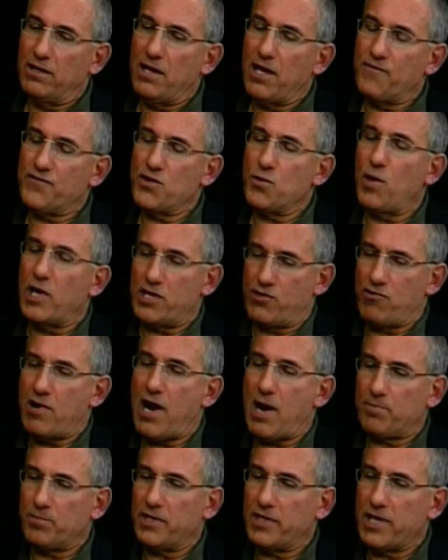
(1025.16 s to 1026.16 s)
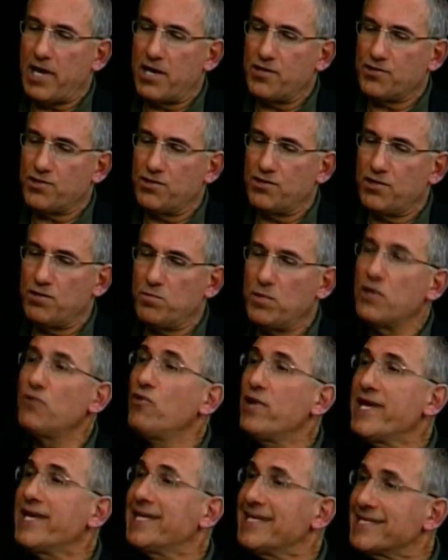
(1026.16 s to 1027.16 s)
if you want your application to be
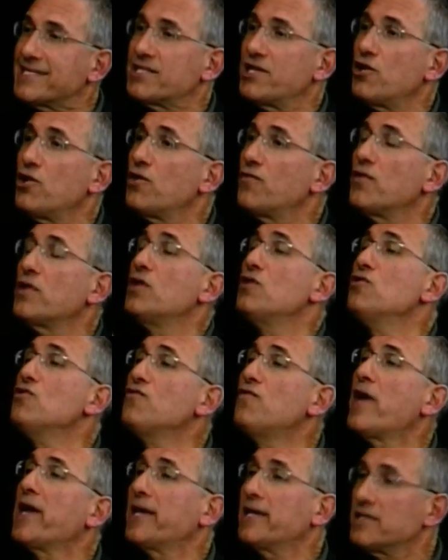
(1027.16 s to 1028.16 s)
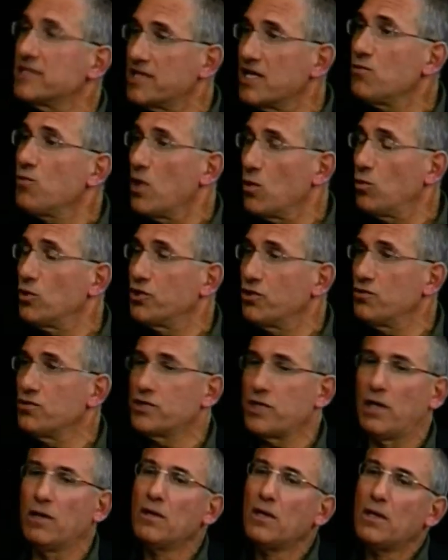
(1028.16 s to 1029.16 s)
reconsidered for the new vacancy, we will do
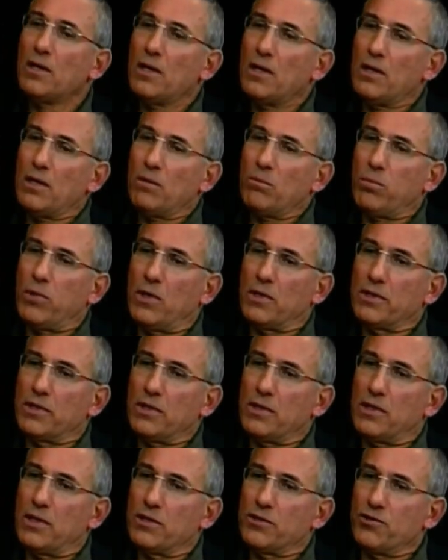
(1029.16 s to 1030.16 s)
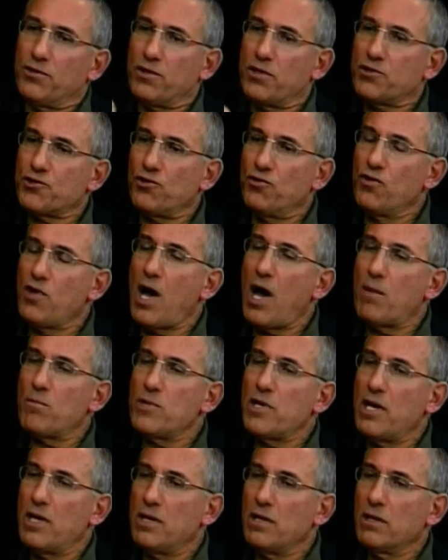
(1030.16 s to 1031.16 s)
so. But the Judicial
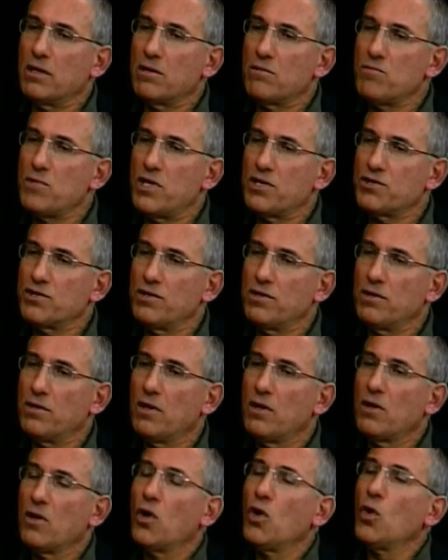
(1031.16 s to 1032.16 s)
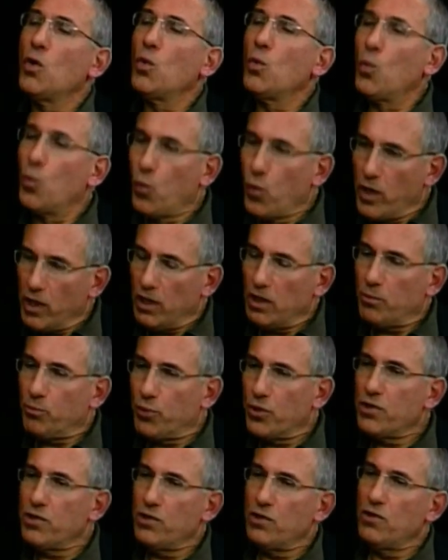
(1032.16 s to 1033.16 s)
Nominating Commission will
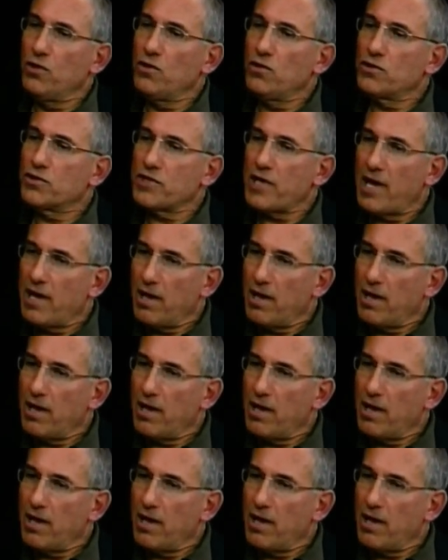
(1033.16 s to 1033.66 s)
produce